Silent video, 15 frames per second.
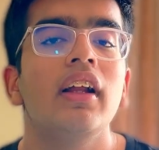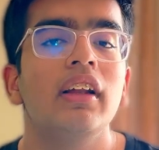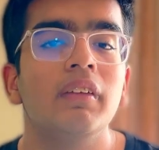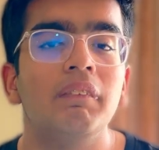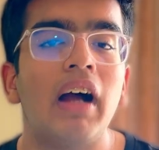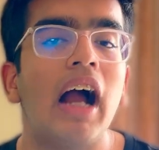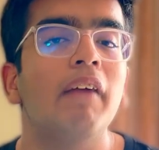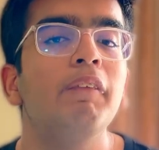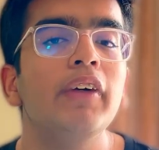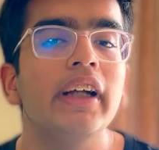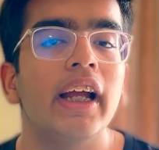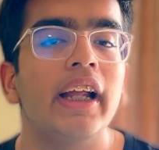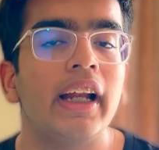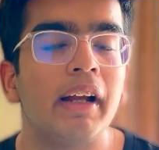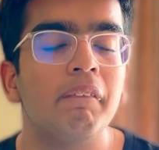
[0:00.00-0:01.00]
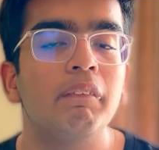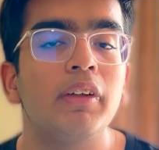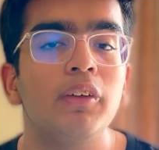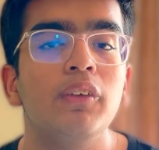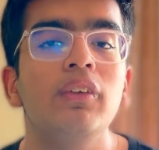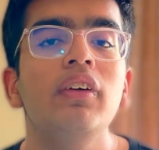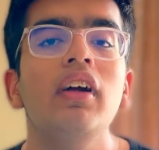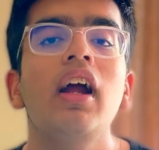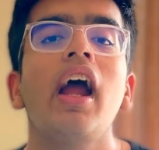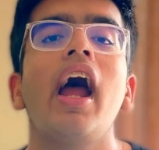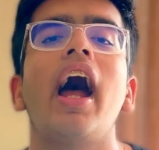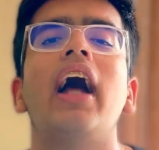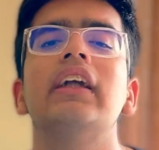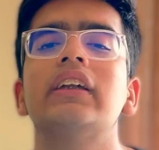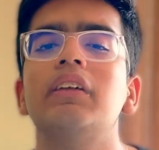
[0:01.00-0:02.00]
The MacBook Air
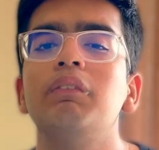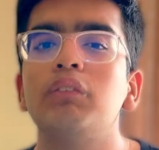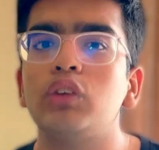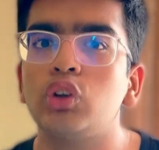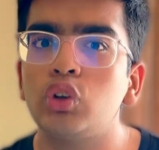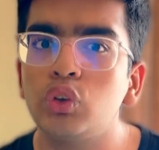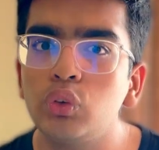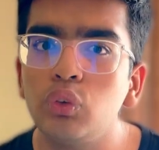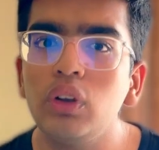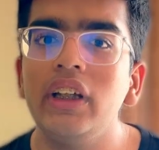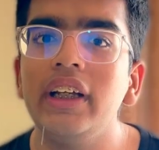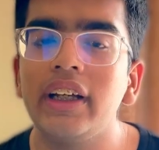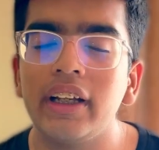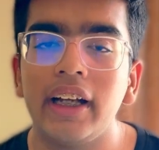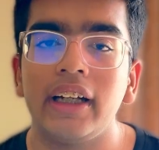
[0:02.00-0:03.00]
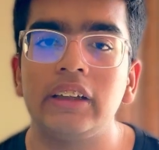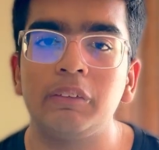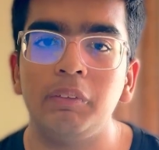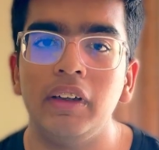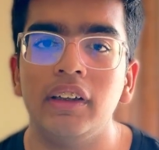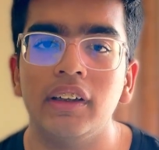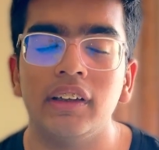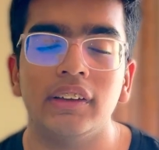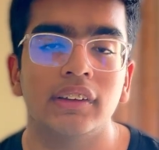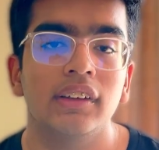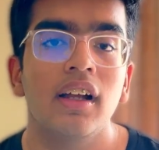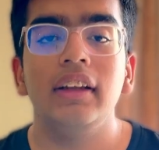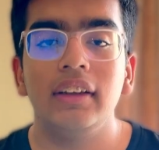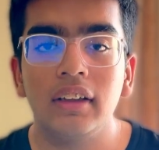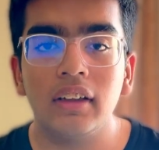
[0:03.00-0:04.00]
M2 has some truly great speakers.
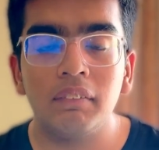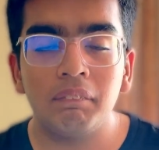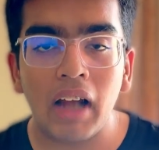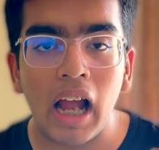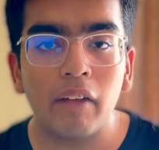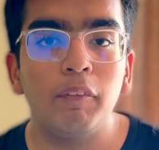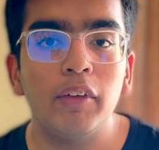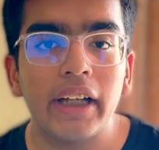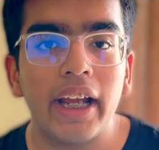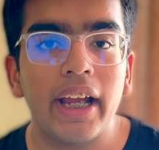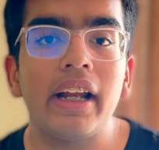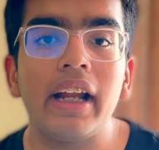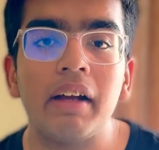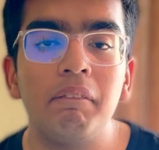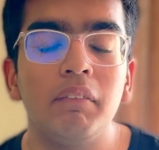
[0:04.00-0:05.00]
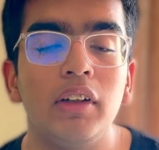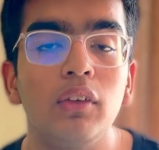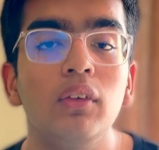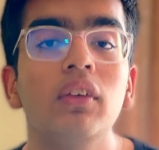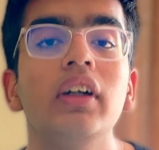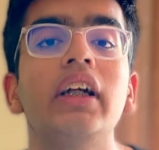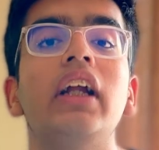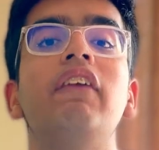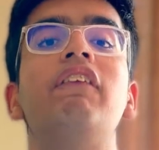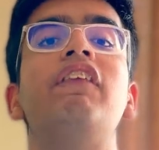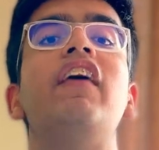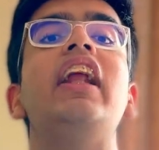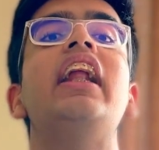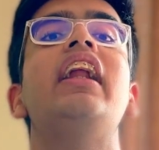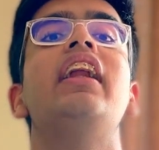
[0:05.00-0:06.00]
The MacBook Air M2 can
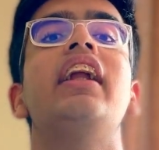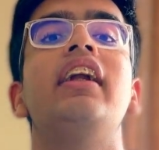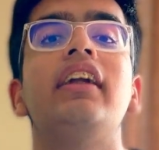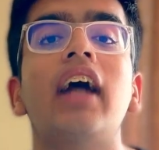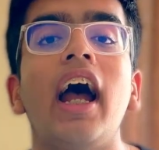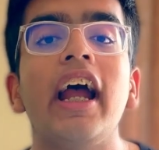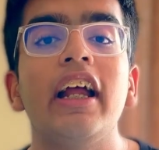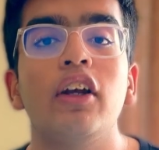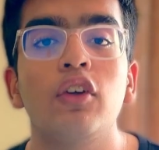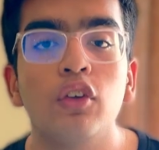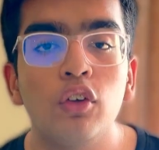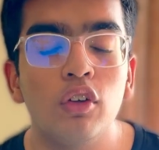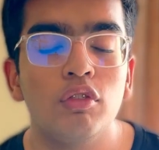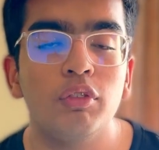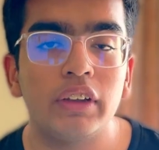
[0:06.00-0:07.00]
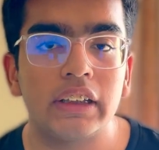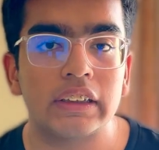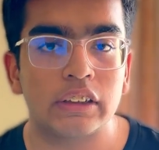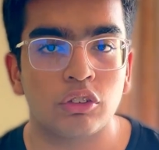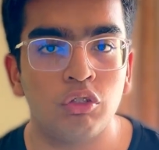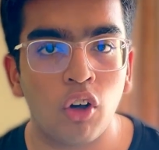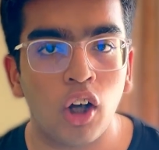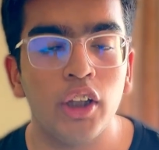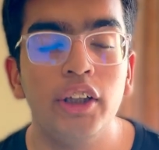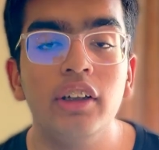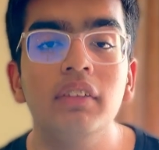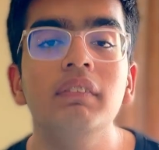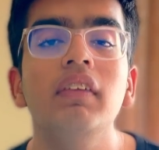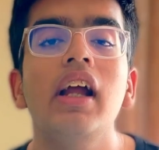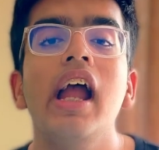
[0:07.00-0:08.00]
fill an entire room with its
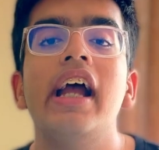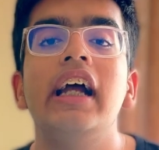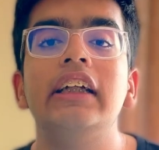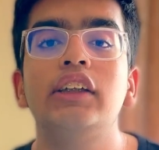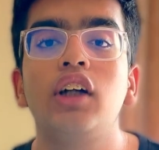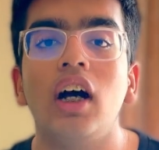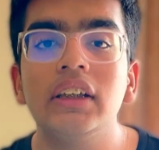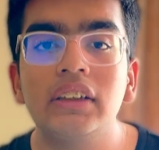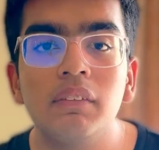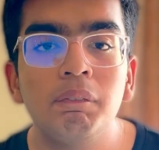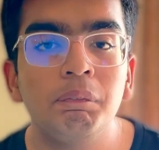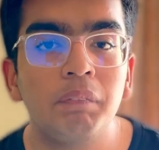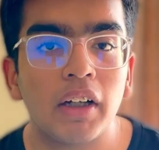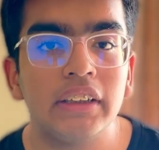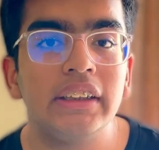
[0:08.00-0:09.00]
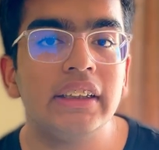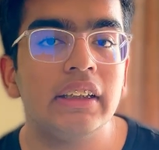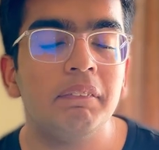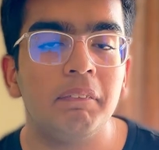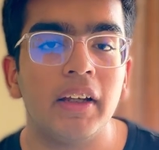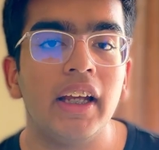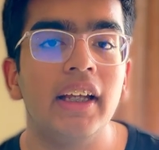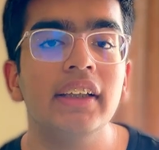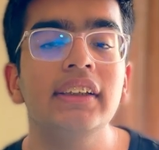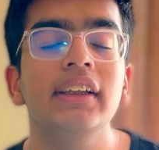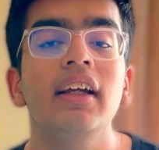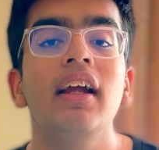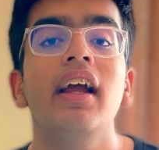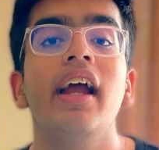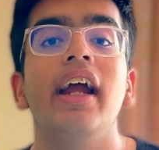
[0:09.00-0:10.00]
volume. It's got some punchy
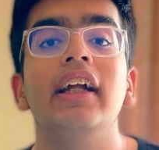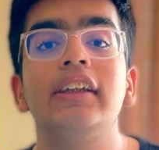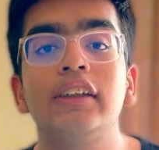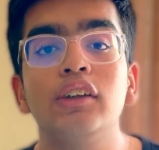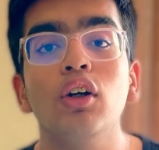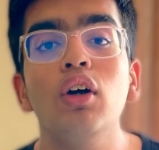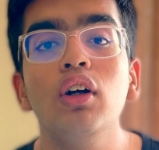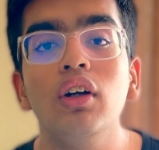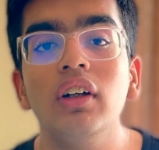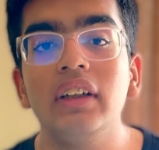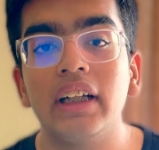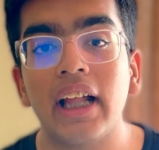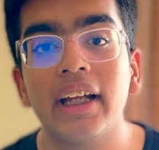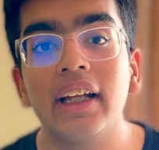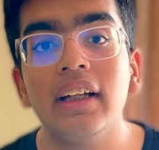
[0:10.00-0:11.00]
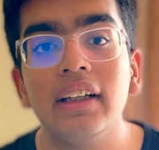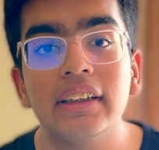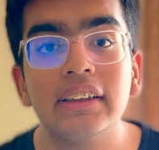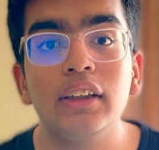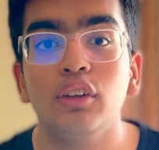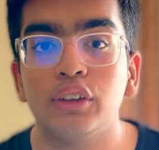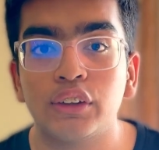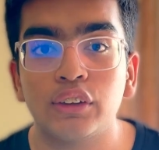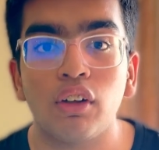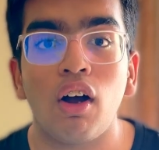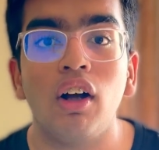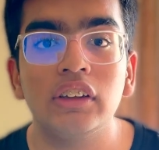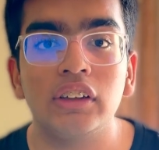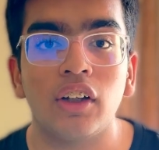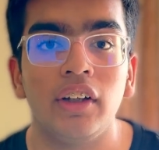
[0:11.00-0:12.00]
bass. It's so good that I can listen to
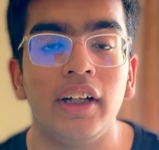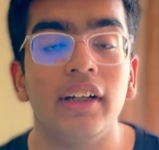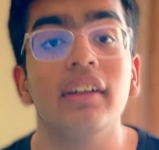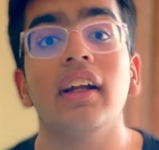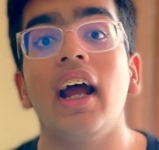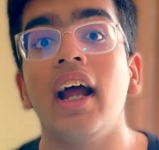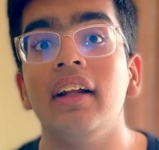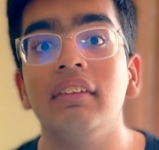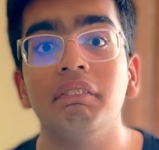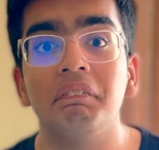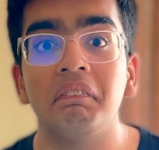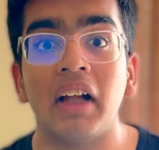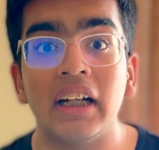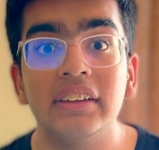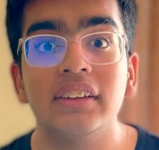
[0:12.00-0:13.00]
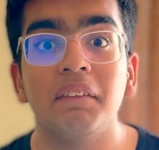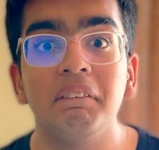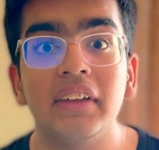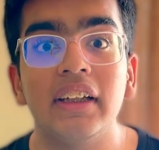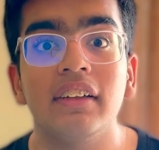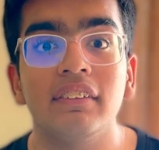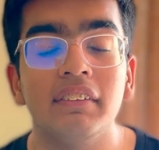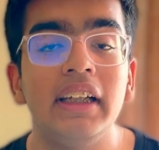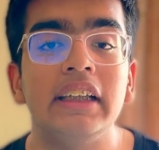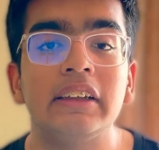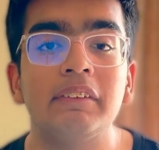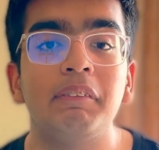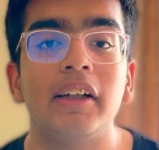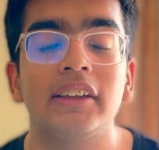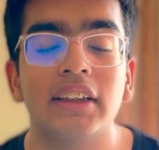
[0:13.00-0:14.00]
songs on it, and that's something really
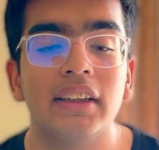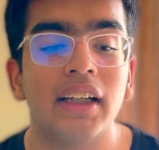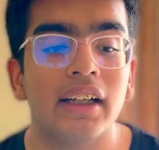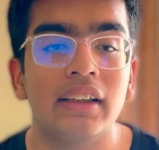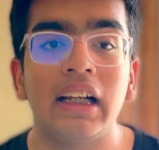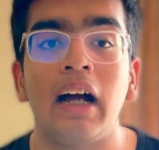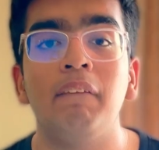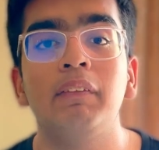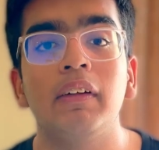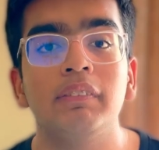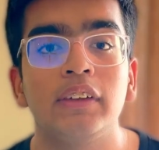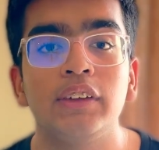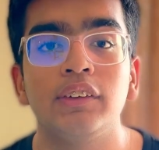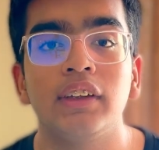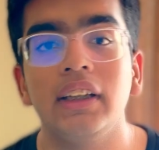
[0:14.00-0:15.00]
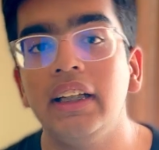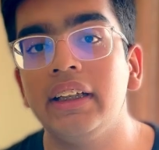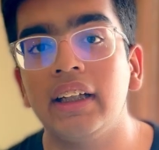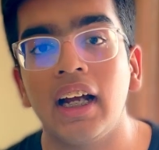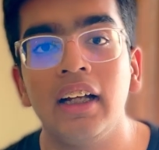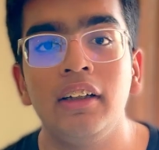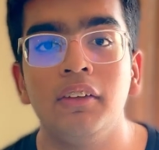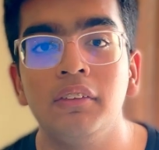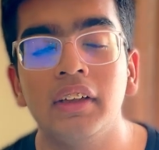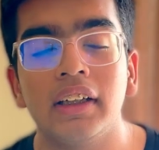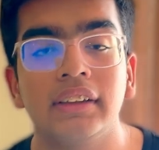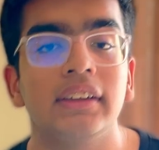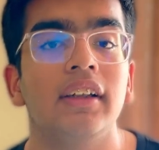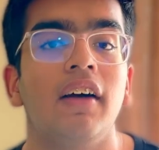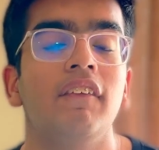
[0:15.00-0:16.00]
special. Like, laptops usually can't do
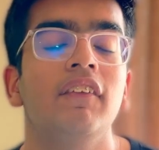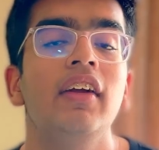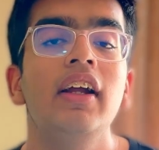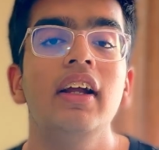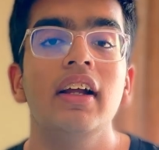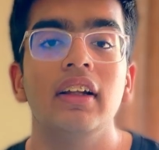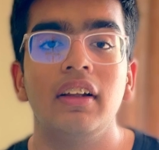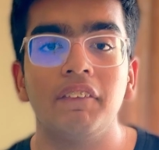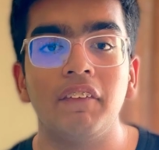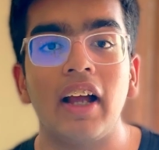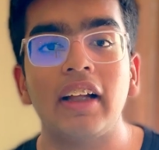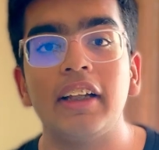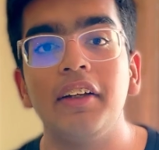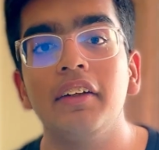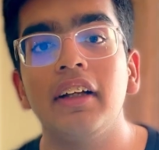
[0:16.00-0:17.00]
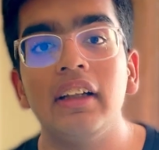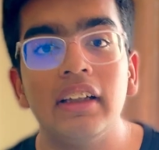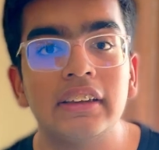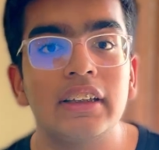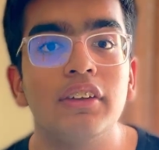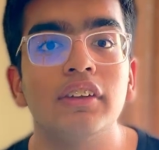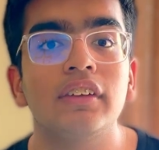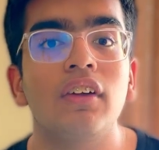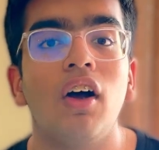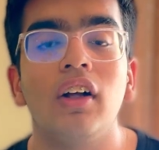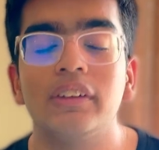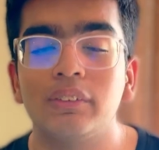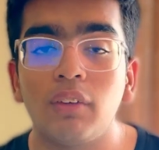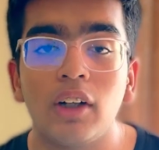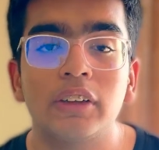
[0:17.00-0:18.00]
that stuff. The fact that you can listen to
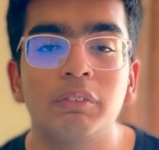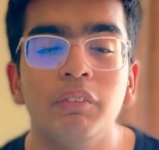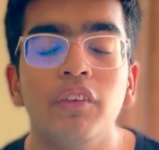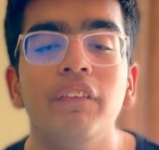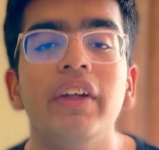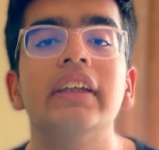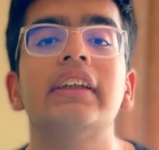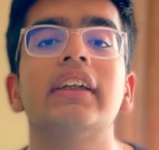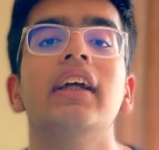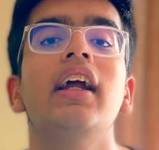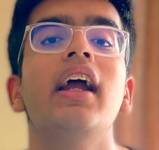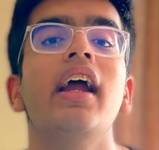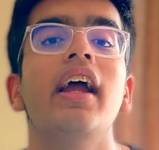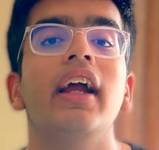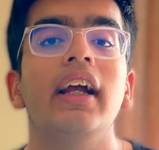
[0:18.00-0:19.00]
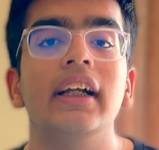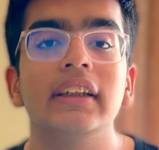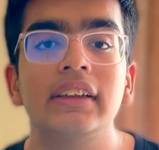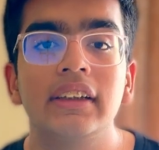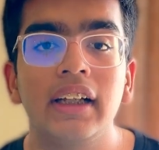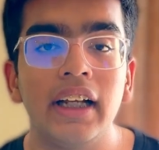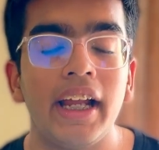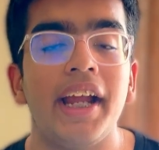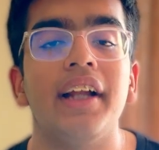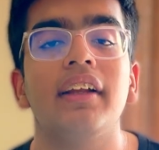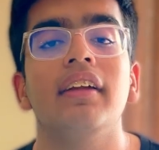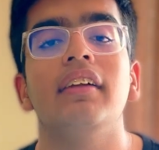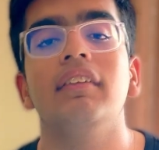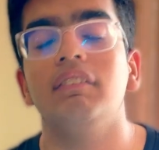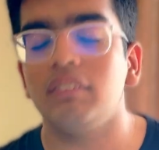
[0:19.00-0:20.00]
songs, watch movies is great.